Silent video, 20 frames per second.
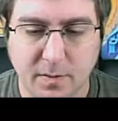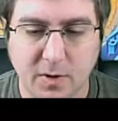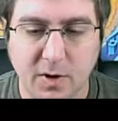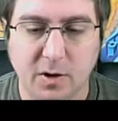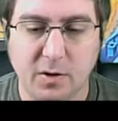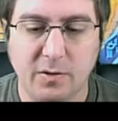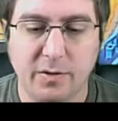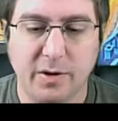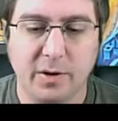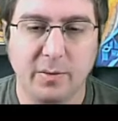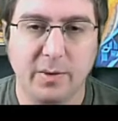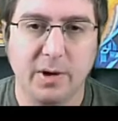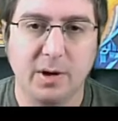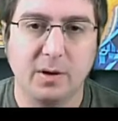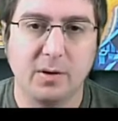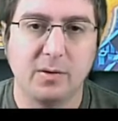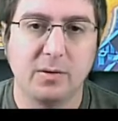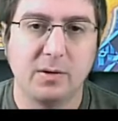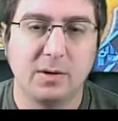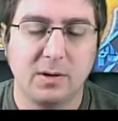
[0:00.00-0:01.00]
Oh, there we
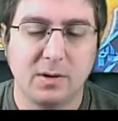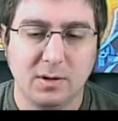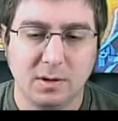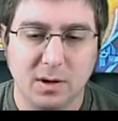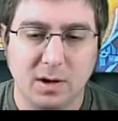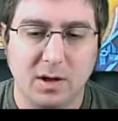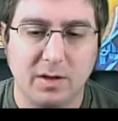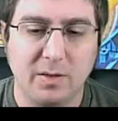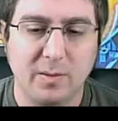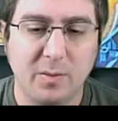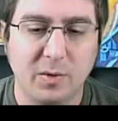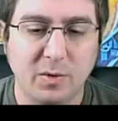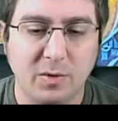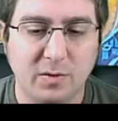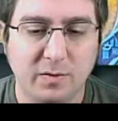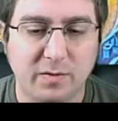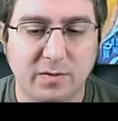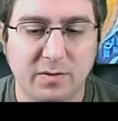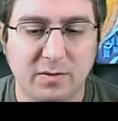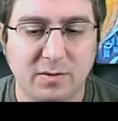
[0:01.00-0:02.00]
go. On the
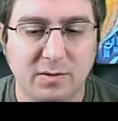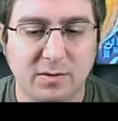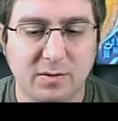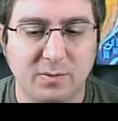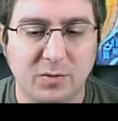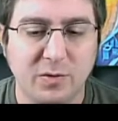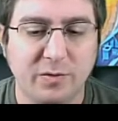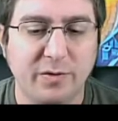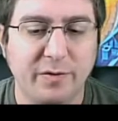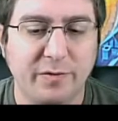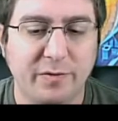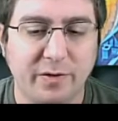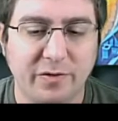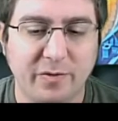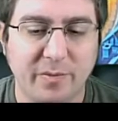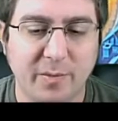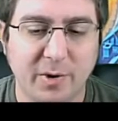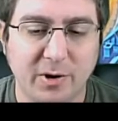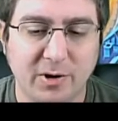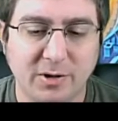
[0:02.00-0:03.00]
move, move the frenzy
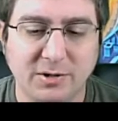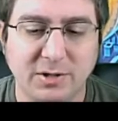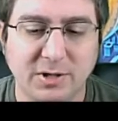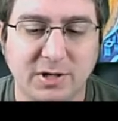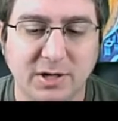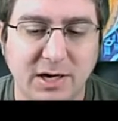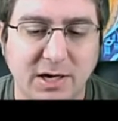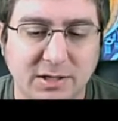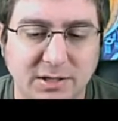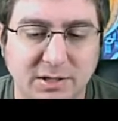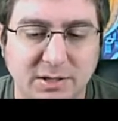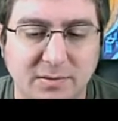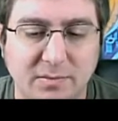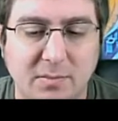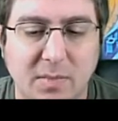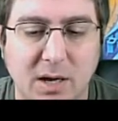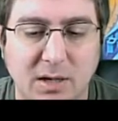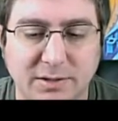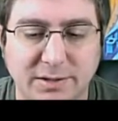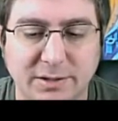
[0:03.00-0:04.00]
marker to the next
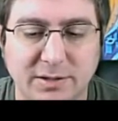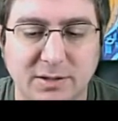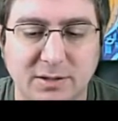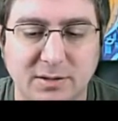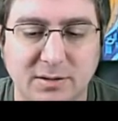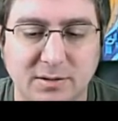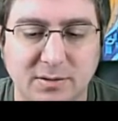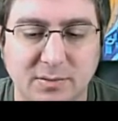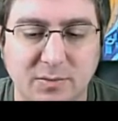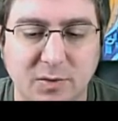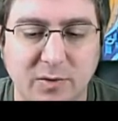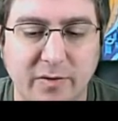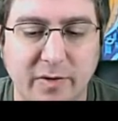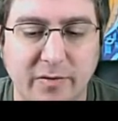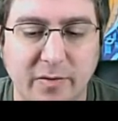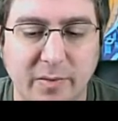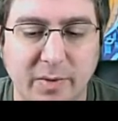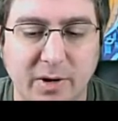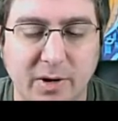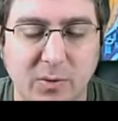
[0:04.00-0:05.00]
monster. Move
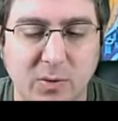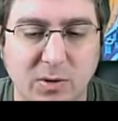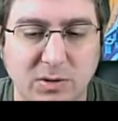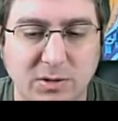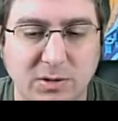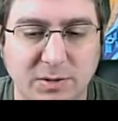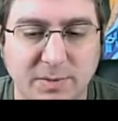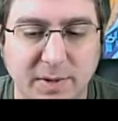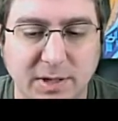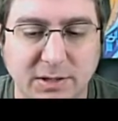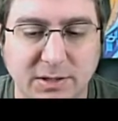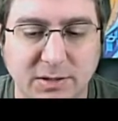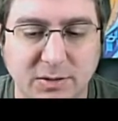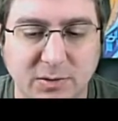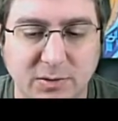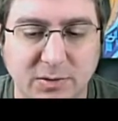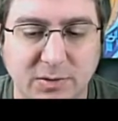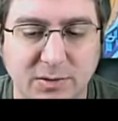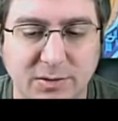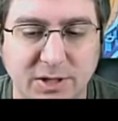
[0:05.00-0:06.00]
everybody one space
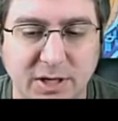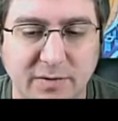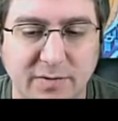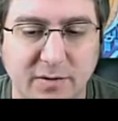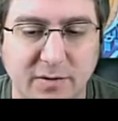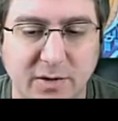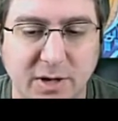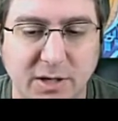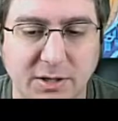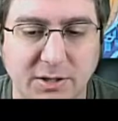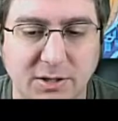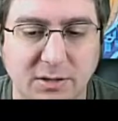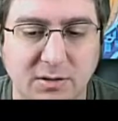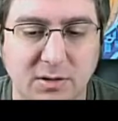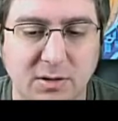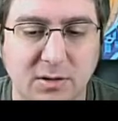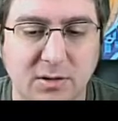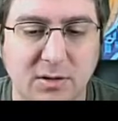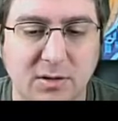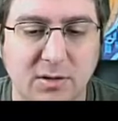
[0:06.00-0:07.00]
toward their safe location.
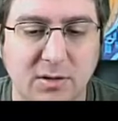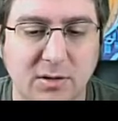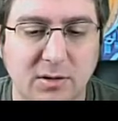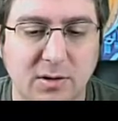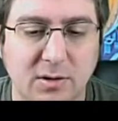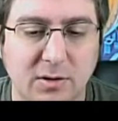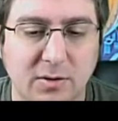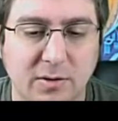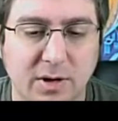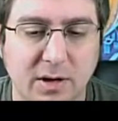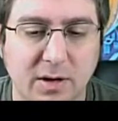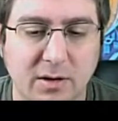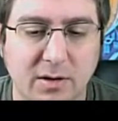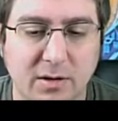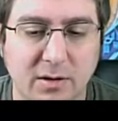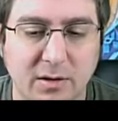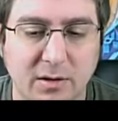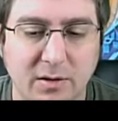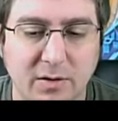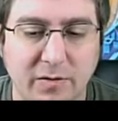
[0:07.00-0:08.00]
Okay.
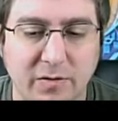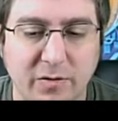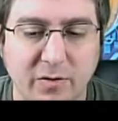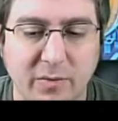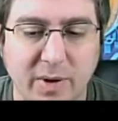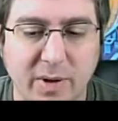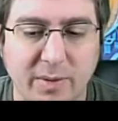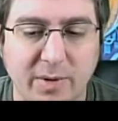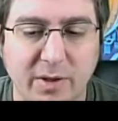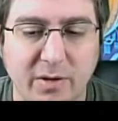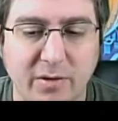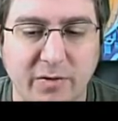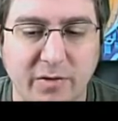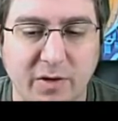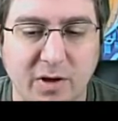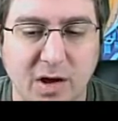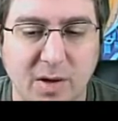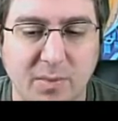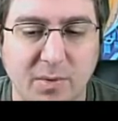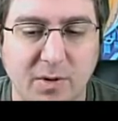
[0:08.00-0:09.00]
So maybe there's a
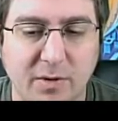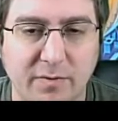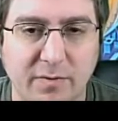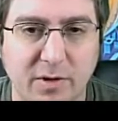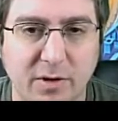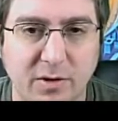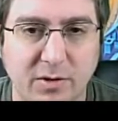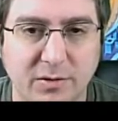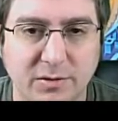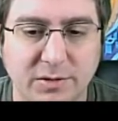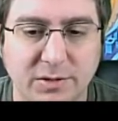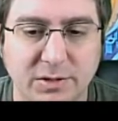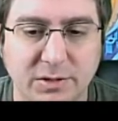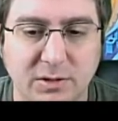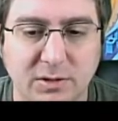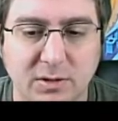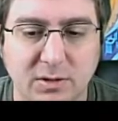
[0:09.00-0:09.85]
couple of those.